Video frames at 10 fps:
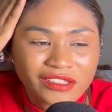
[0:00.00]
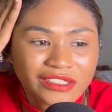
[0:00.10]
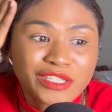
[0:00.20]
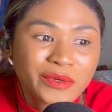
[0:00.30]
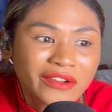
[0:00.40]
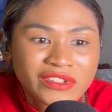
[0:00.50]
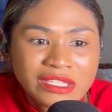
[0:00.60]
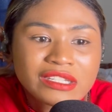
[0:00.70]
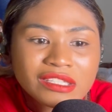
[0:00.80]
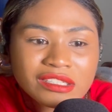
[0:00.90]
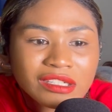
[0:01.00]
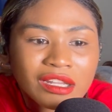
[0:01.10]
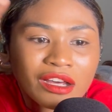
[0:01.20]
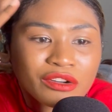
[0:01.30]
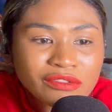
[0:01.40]
That's what I've seen in a
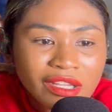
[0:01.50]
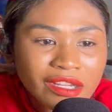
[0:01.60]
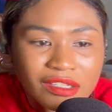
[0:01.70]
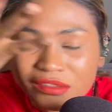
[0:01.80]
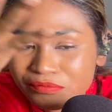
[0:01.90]
lot of like